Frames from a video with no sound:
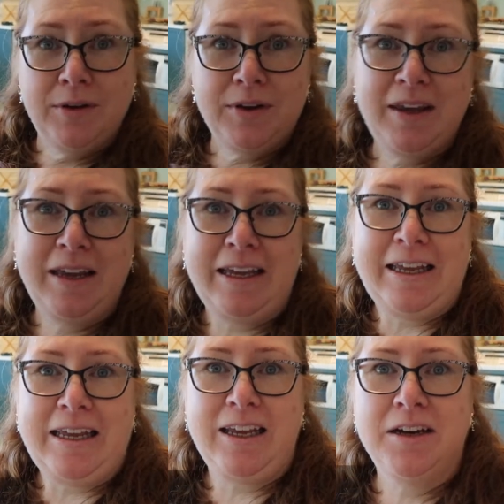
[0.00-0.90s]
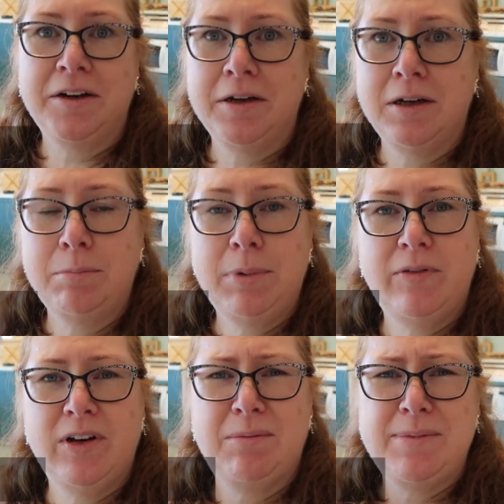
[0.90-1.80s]
Okay, bit
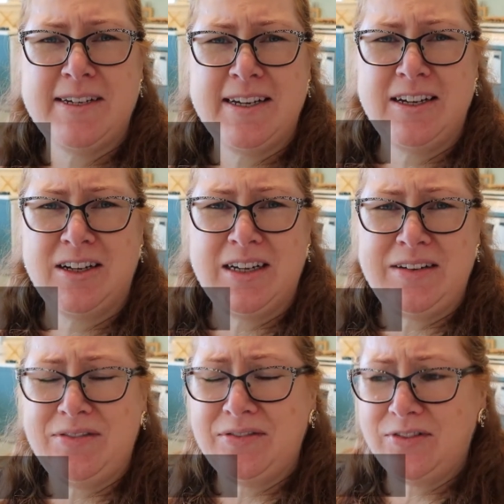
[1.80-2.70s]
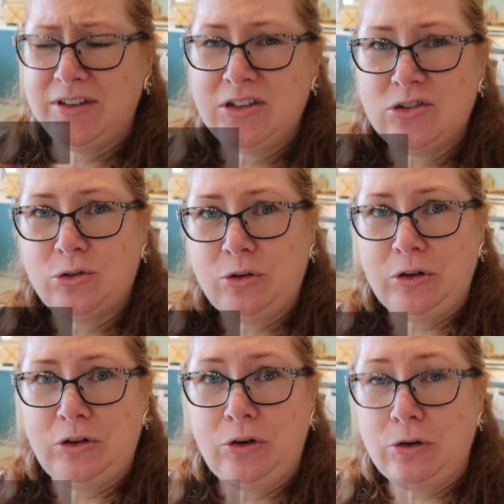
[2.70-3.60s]
of an update. I've finished all
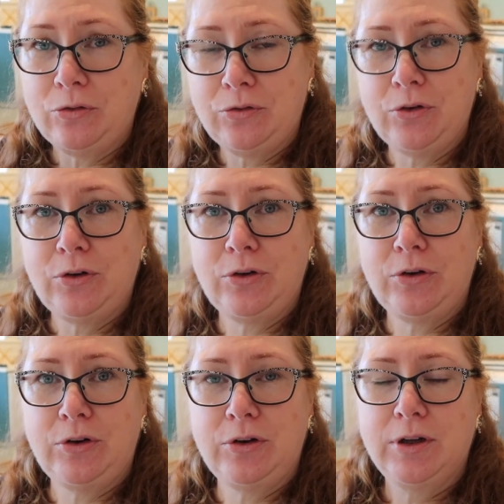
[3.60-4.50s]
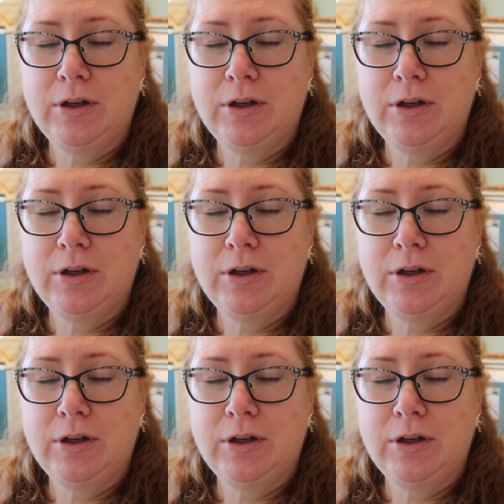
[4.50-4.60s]
the dog food.